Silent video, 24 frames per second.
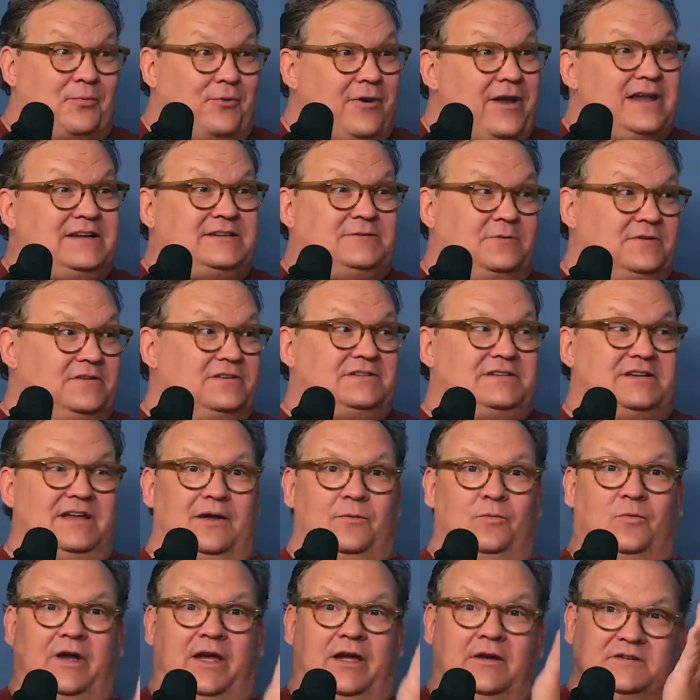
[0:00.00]
the brakes were the
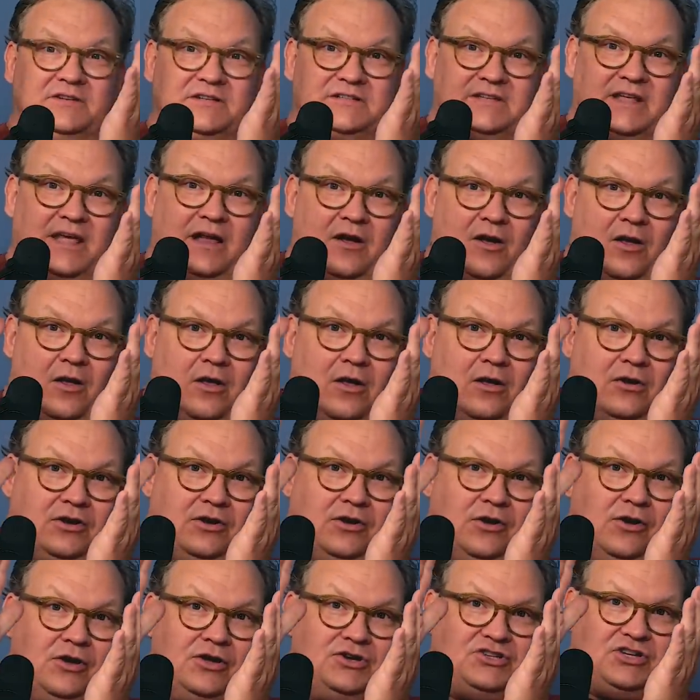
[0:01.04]
same way, just like all
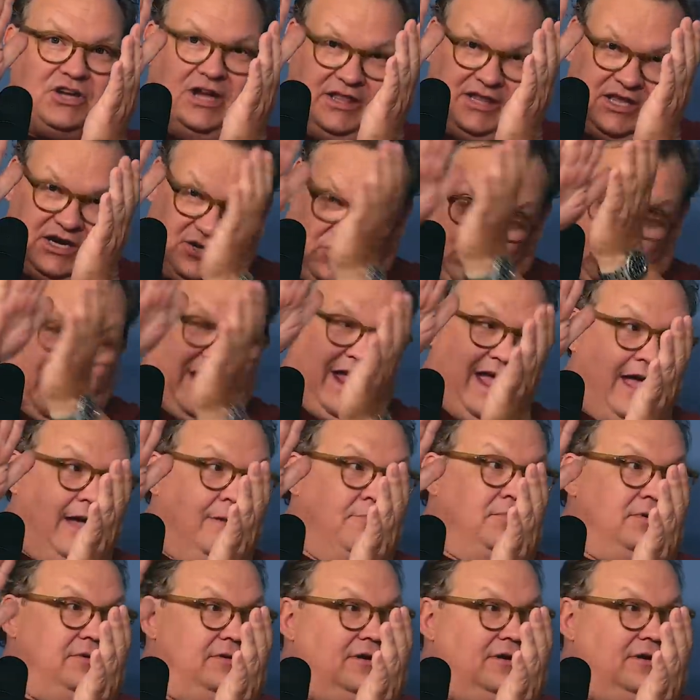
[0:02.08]
gush and then grab.